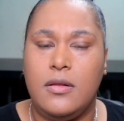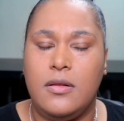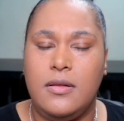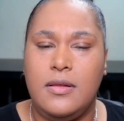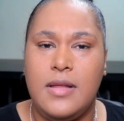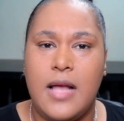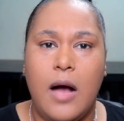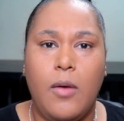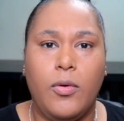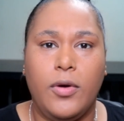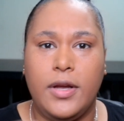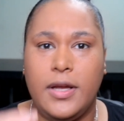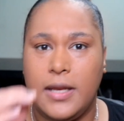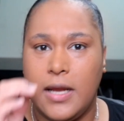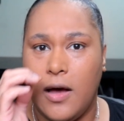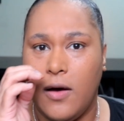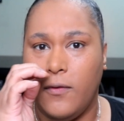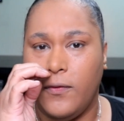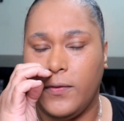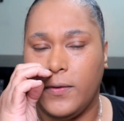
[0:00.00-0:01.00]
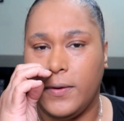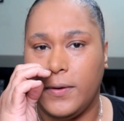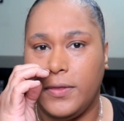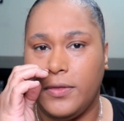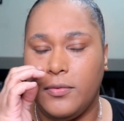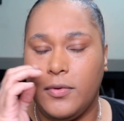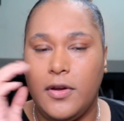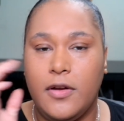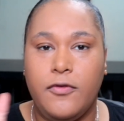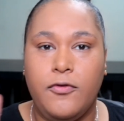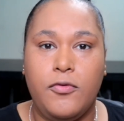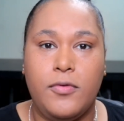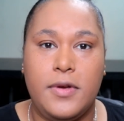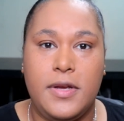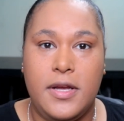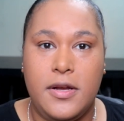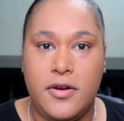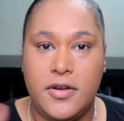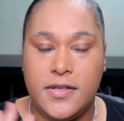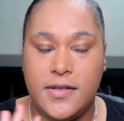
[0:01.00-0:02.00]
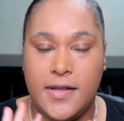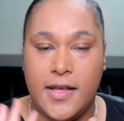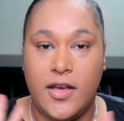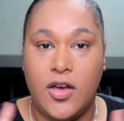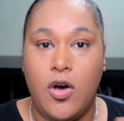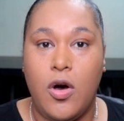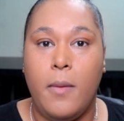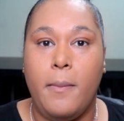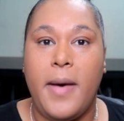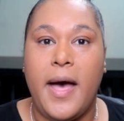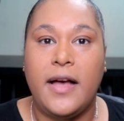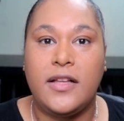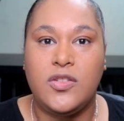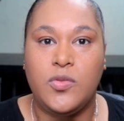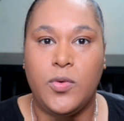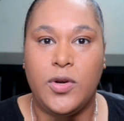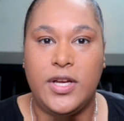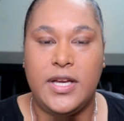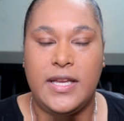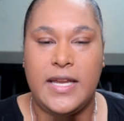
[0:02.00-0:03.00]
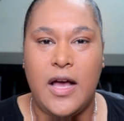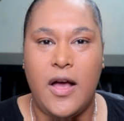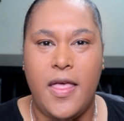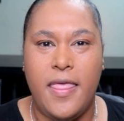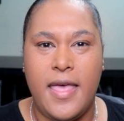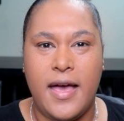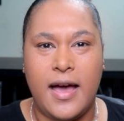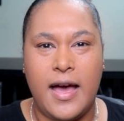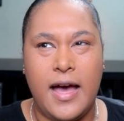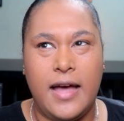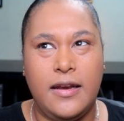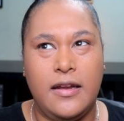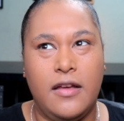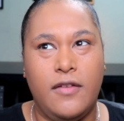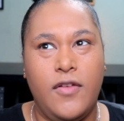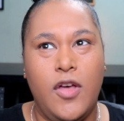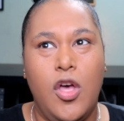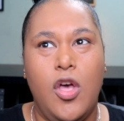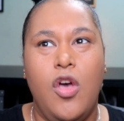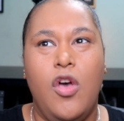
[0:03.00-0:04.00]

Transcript: not working out for 3 or 4 years and then gone back to working out, and that kind of